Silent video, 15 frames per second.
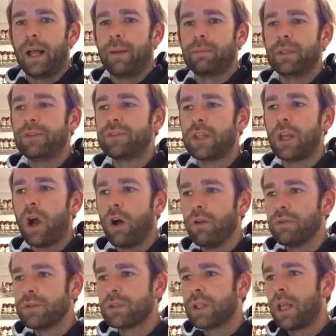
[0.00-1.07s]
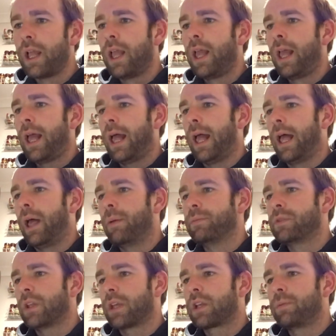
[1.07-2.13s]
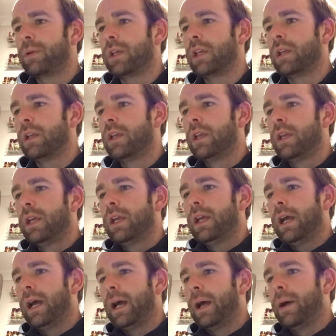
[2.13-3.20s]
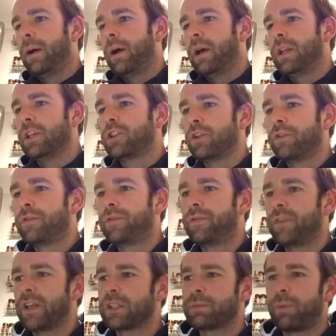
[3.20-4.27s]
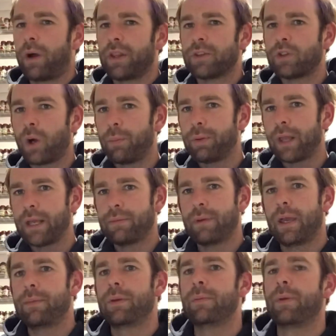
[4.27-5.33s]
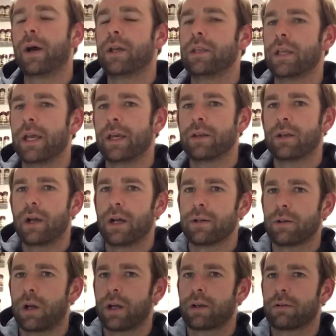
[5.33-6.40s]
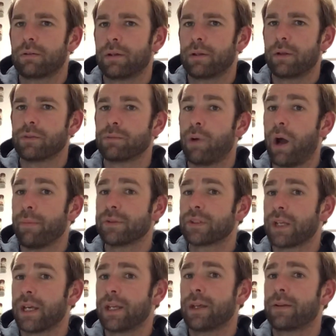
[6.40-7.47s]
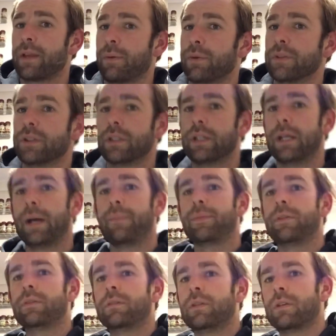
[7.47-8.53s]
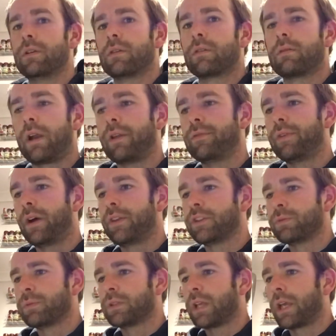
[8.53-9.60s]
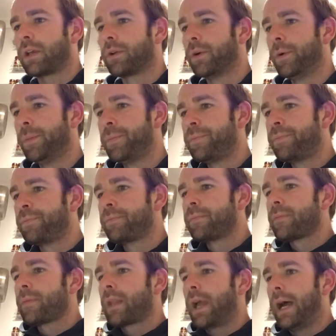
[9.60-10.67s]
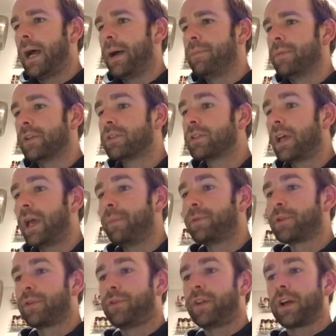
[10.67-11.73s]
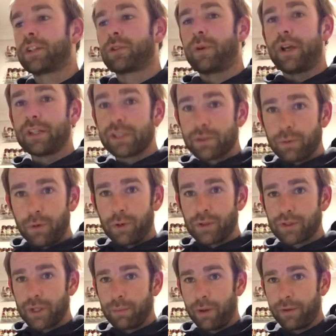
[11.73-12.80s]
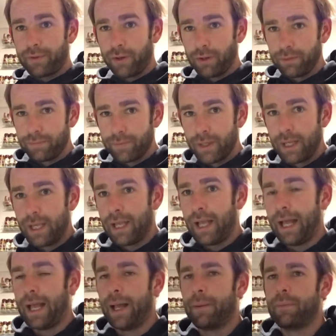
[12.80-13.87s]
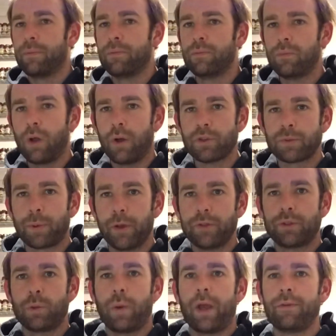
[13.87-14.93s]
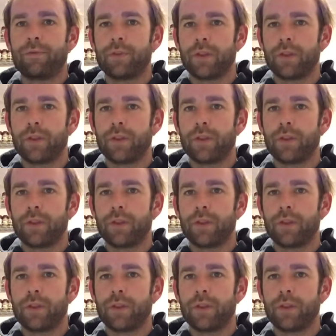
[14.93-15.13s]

lifting holes. So that could be an issue fixed by the top plate maybe, but yeah, that was my mistake. That wasn't the Grainfather's mistake at all. The temperature fluctuations were also my fault. I was supposed to wait for